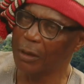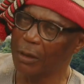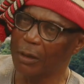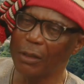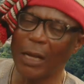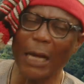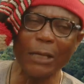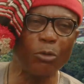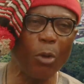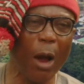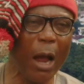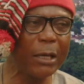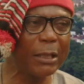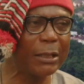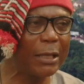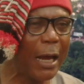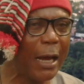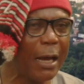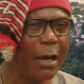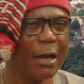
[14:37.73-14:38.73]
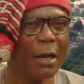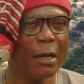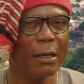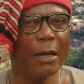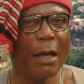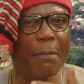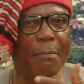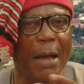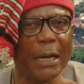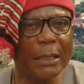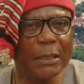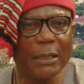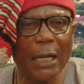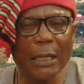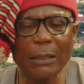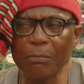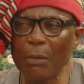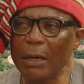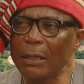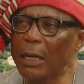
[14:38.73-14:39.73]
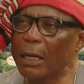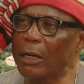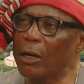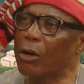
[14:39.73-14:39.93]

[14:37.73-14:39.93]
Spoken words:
that's why he said they make statements that